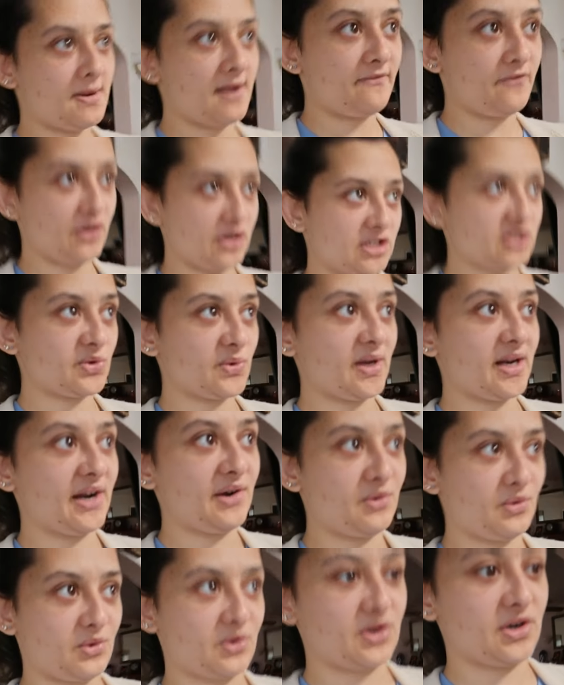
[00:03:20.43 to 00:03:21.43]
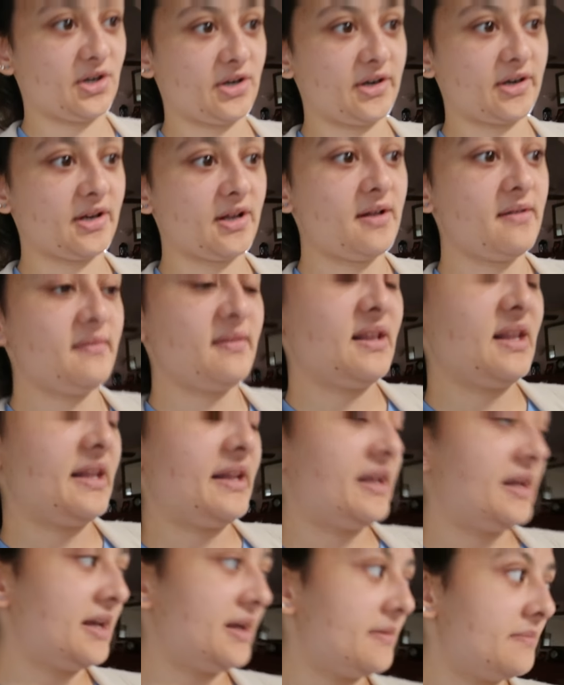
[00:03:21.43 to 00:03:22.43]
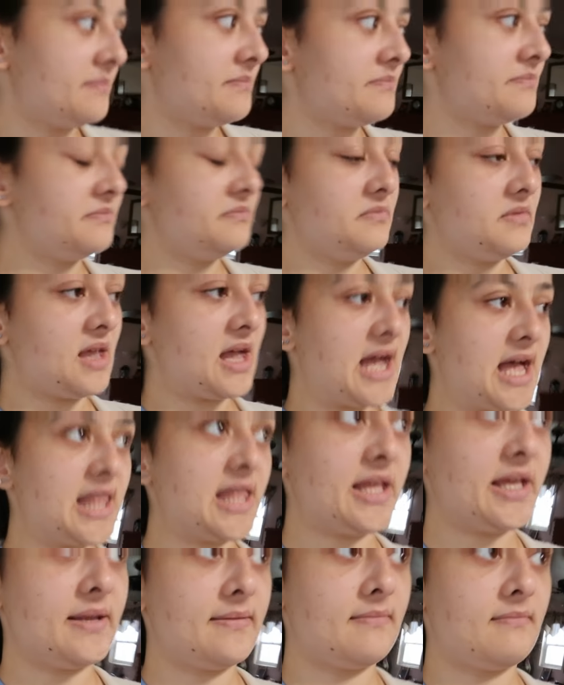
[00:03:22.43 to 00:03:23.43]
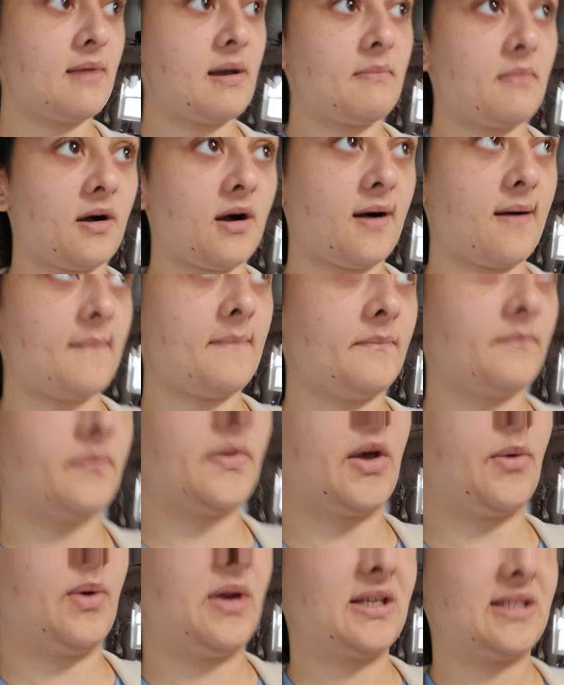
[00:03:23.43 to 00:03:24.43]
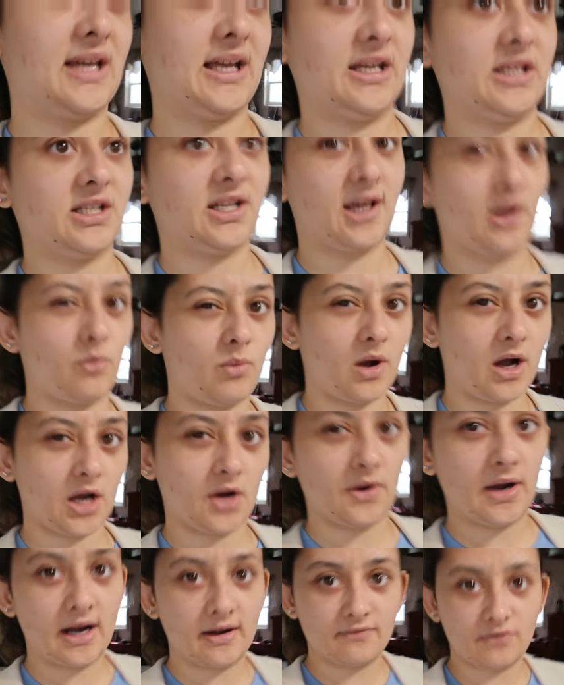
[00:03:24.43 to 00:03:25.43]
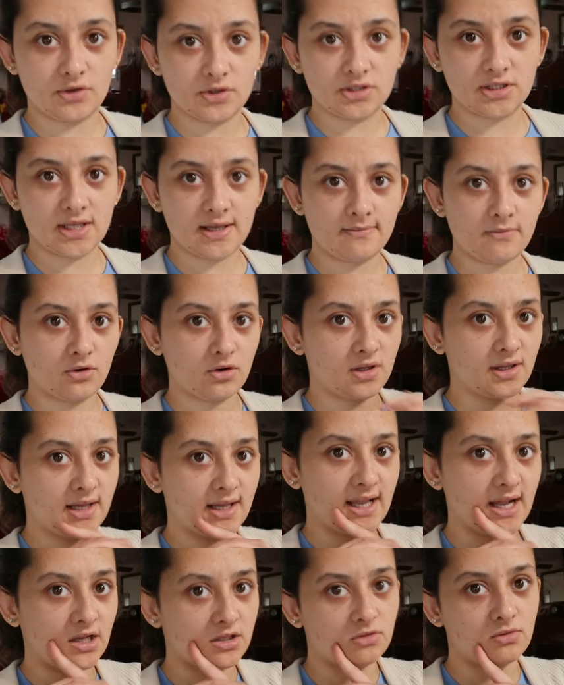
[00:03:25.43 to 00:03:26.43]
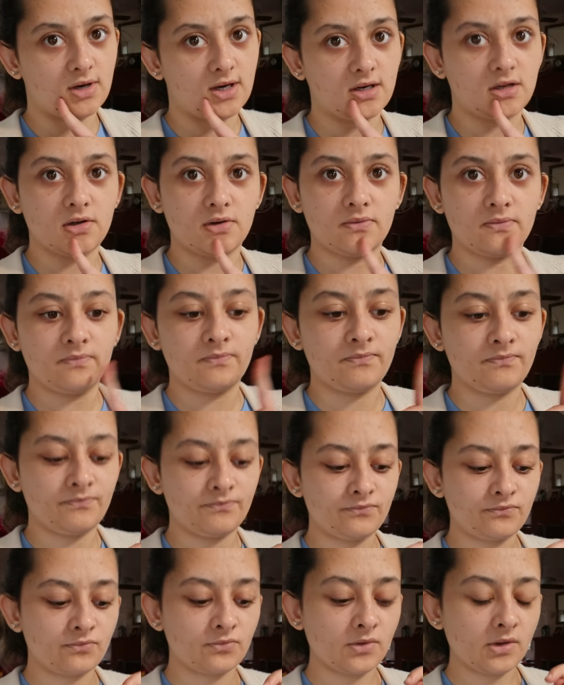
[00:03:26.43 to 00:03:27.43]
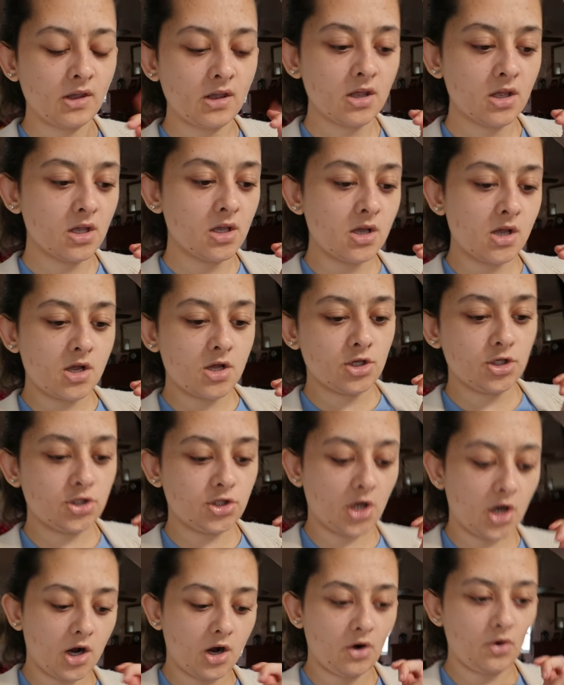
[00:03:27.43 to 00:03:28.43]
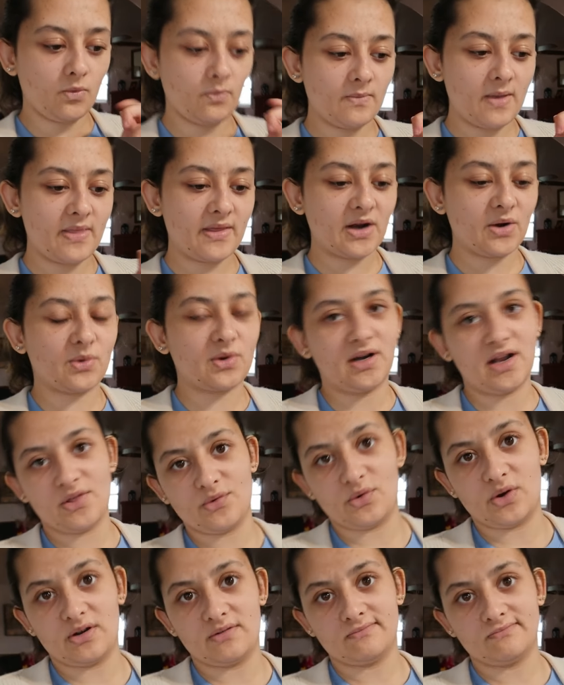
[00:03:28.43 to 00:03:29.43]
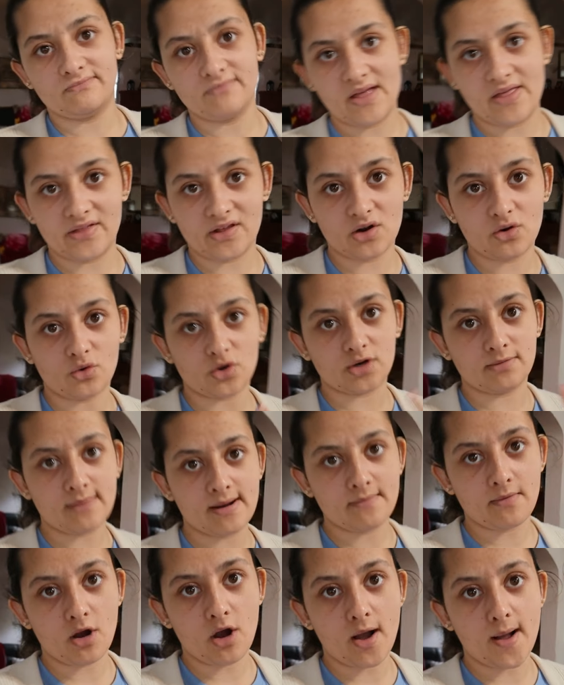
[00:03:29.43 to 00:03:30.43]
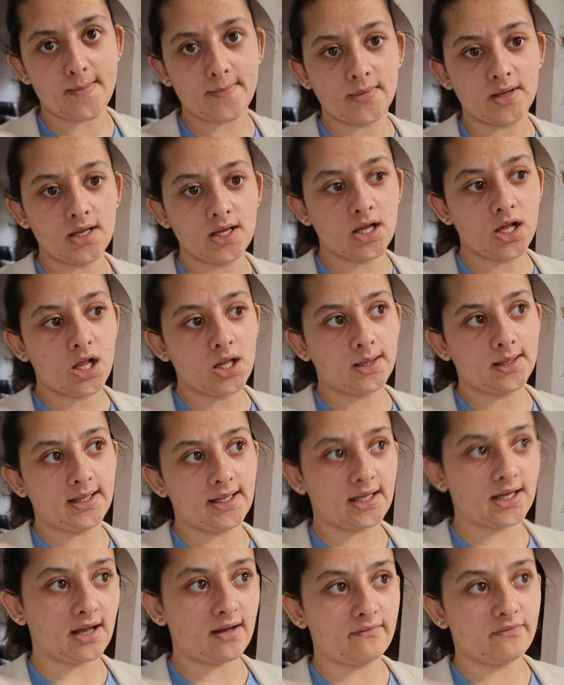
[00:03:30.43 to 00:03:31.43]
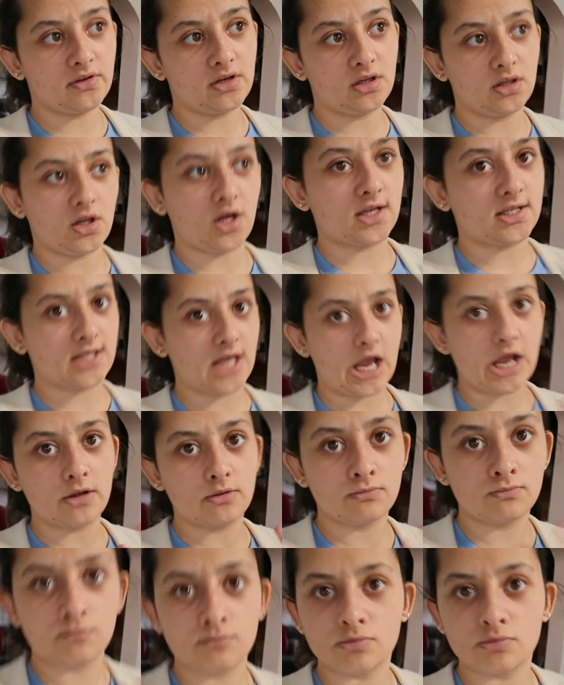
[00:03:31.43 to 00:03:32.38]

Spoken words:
My first one I ordered, and then my mom, like, we decided to like walk around Folsom or like El Dorado. So, and then I ordered another one, and then I ordered my mom like a vanilla latte.